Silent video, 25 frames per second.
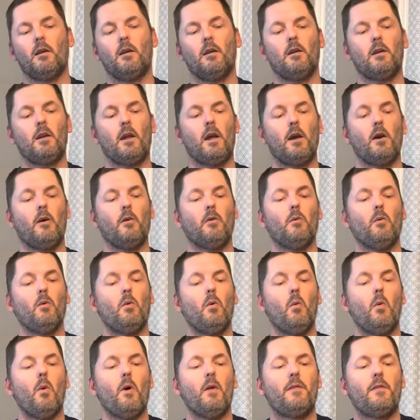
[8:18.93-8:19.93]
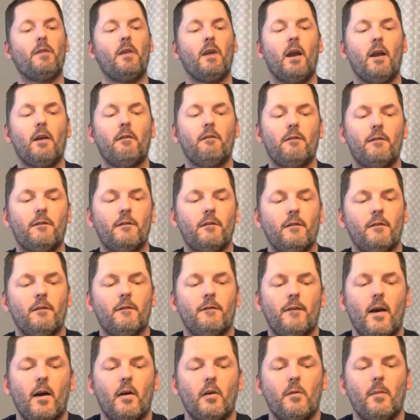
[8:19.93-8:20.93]
Now, one thing I've
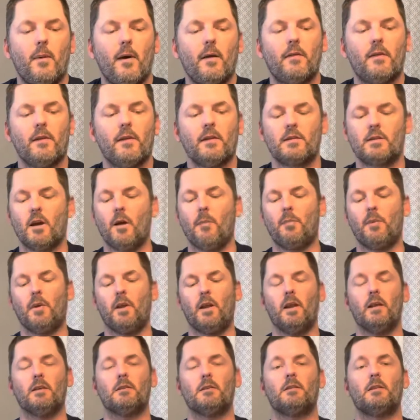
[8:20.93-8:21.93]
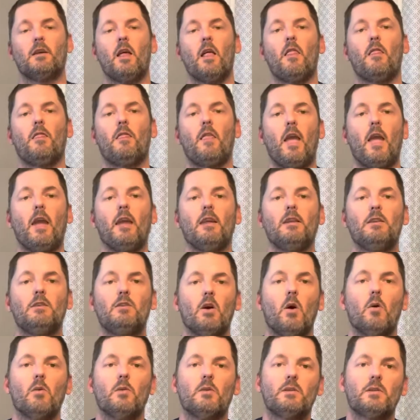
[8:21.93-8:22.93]
found about this company is they
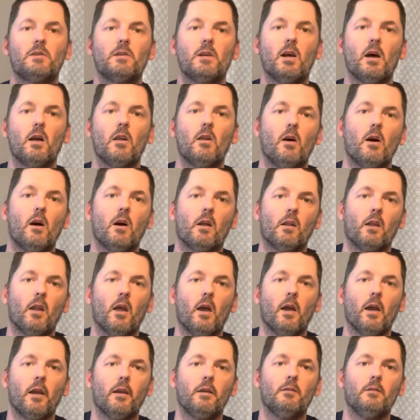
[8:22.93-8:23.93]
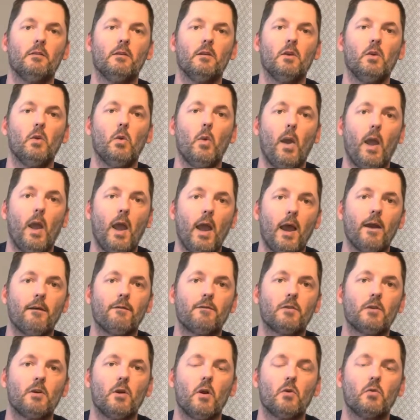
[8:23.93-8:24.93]
don't sell online. You have
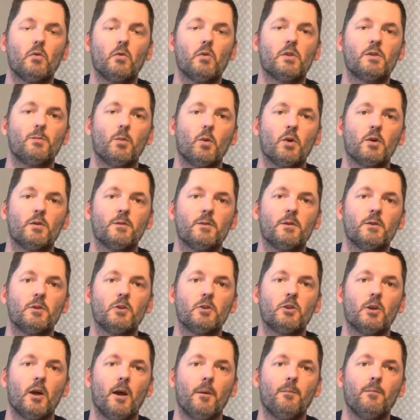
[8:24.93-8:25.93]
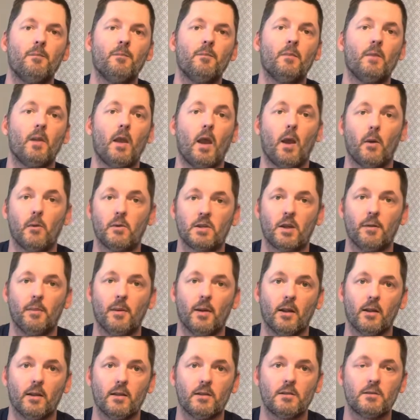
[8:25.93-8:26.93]
to go to a sportsman's shop. I went to
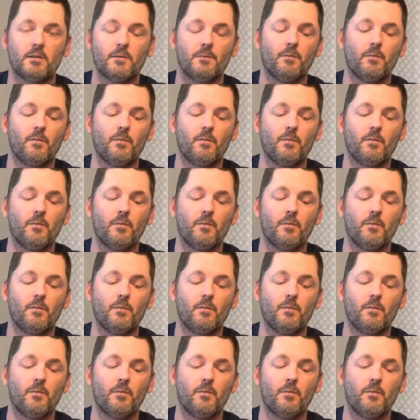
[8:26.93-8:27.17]
Cabelas.